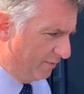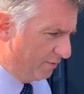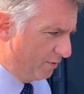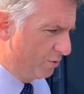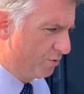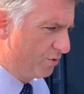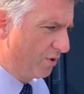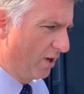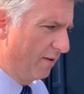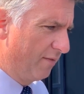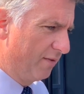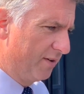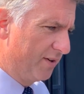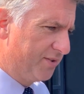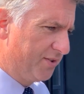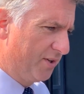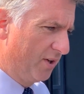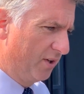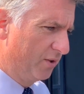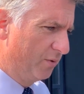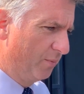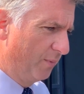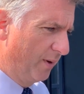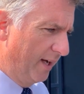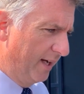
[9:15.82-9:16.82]
drive it a
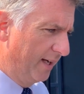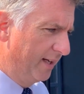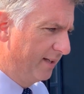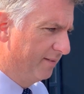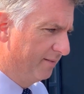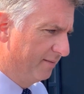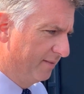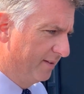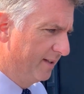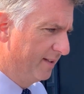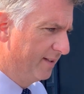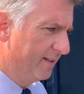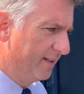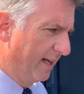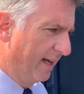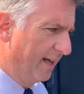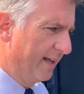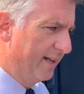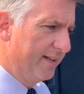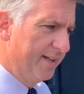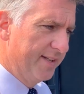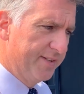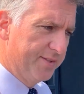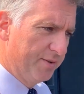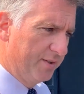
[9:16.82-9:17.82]
certain way, yeah, it
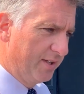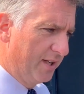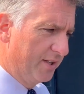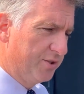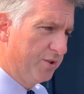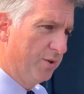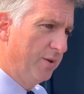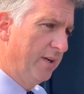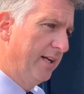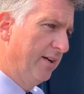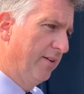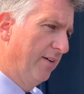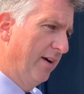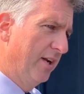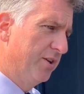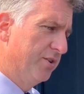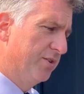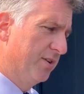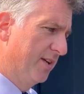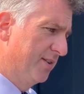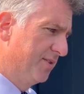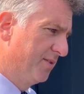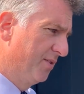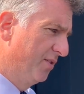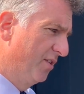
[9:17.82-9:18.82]
is only a 2-litre
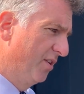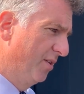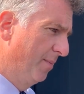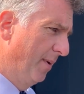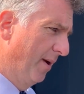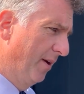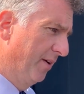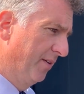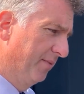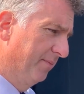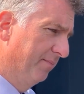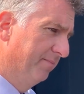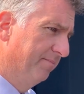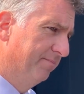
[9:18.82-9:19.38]
engine. It's under the bonnet.